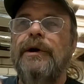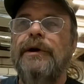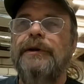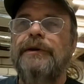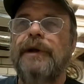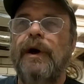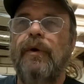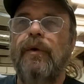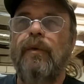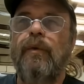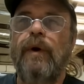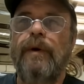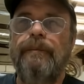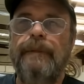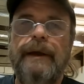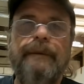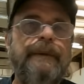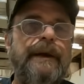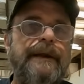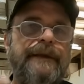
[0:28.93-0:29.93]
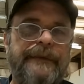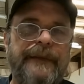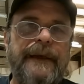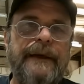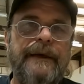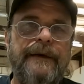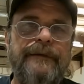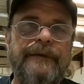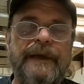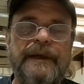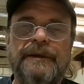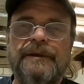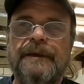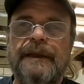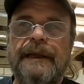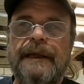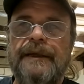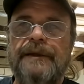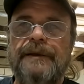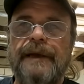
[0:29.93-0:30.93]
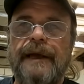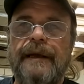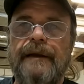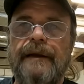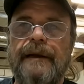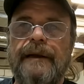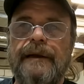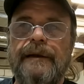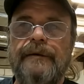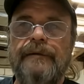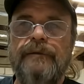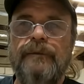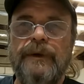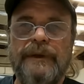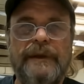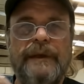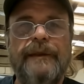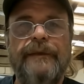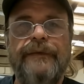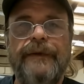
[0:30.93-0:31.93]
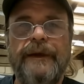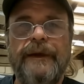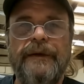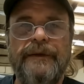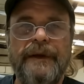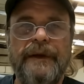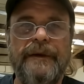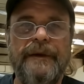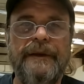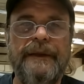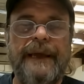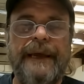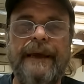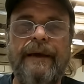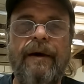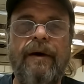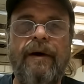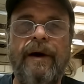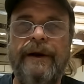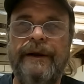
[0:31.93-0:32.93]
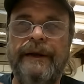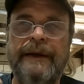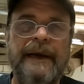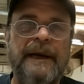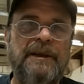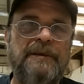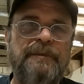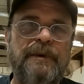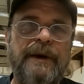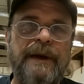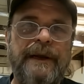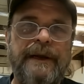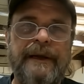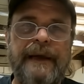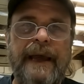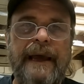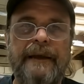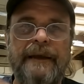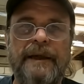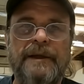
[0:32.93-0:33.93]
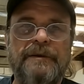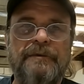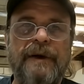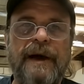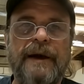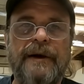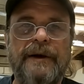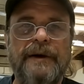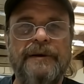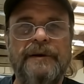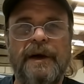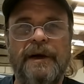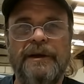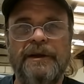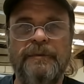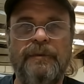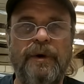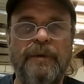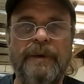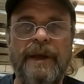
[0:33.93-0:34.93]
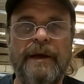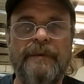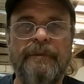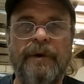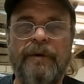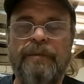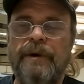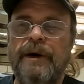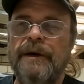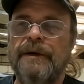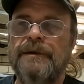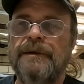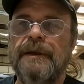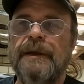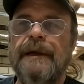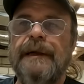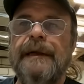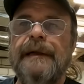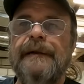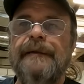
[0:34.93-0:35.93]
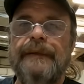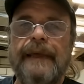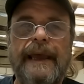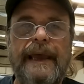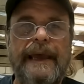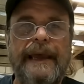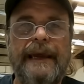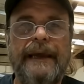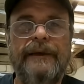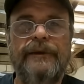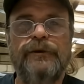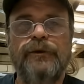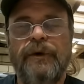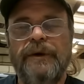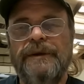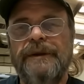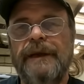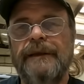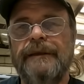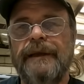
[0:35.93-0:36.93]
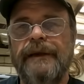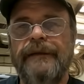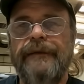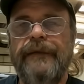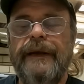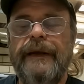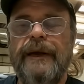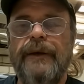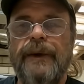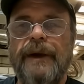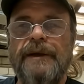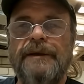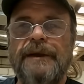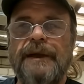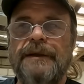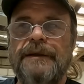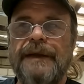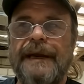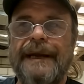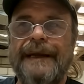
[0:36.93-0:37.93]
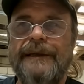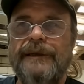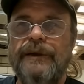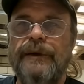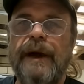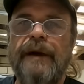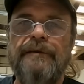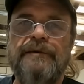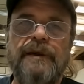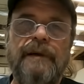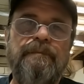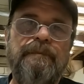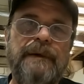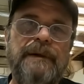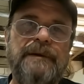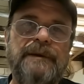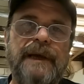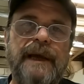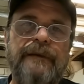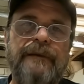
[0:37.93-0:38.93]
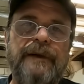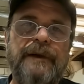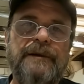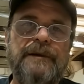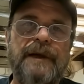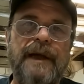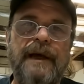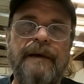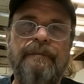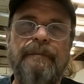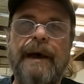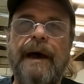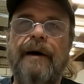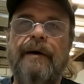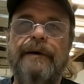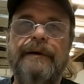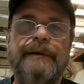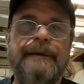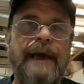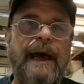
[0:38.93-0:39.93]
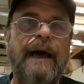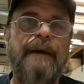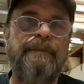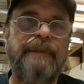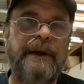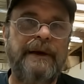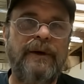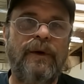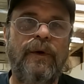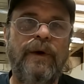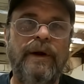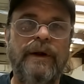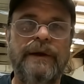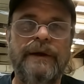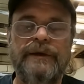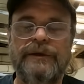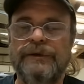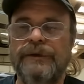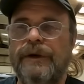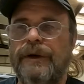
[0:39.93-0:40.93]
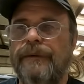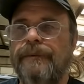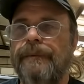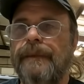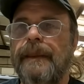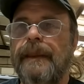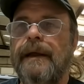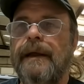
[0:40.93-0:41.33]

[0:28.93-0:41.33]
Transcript: So what made me think of this is that uh, we did the video the other day on the guys putting LS rockers on small block Mopars. And towards the end of the video, I says that I do have some misgivings about top end oil control.